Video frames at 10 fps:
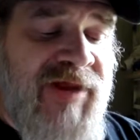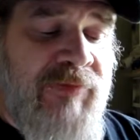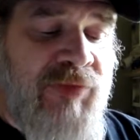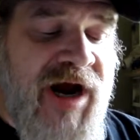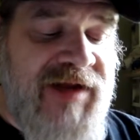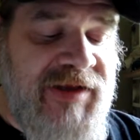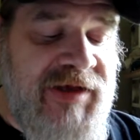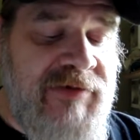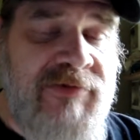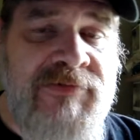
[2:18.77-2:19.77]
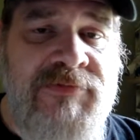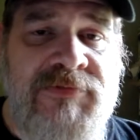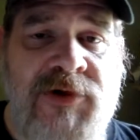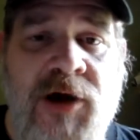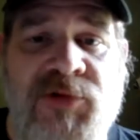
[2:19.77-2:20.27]
Bradley
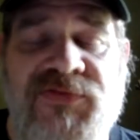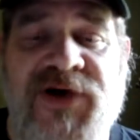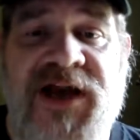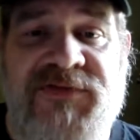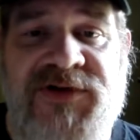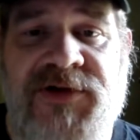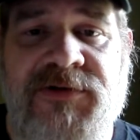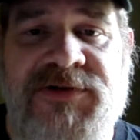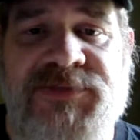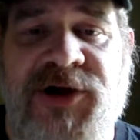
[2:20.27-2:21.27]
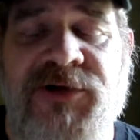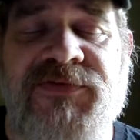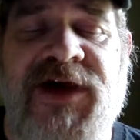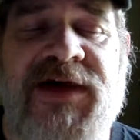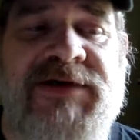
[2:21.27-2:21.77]
armored fighting vehicle, as a matter of
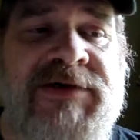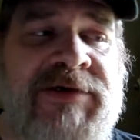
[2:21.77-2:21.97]
fact.